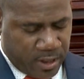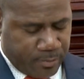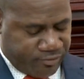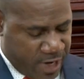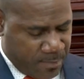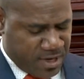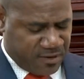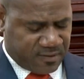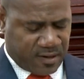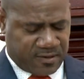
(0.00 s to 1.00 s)
The Prime
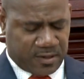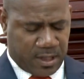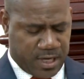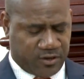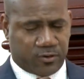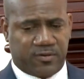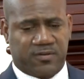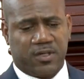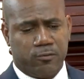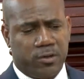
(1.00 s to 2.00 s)
Minister's lecture
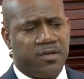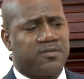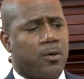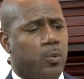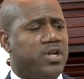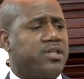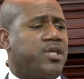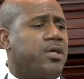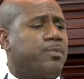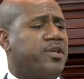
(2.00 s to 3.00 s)
series will
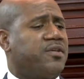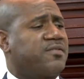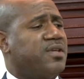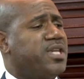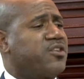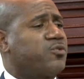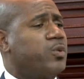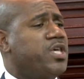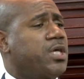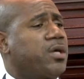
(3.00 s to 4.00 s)
take place next
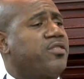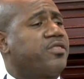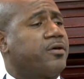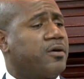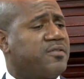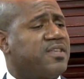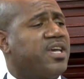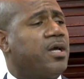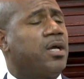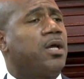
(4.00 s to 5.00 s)
week,
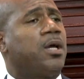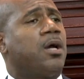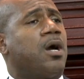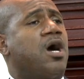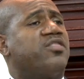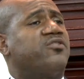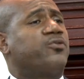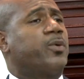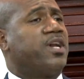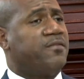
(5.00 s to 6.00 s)
Thursday, on the
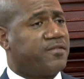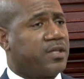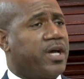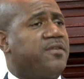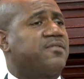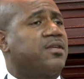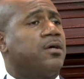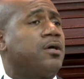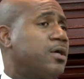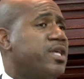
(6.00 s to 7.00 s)
12th. I
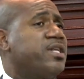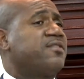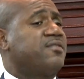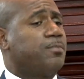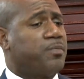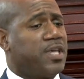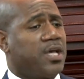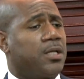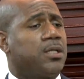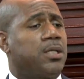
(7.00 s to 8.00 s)
said earlier that
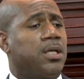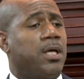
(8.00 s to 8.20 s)
CPL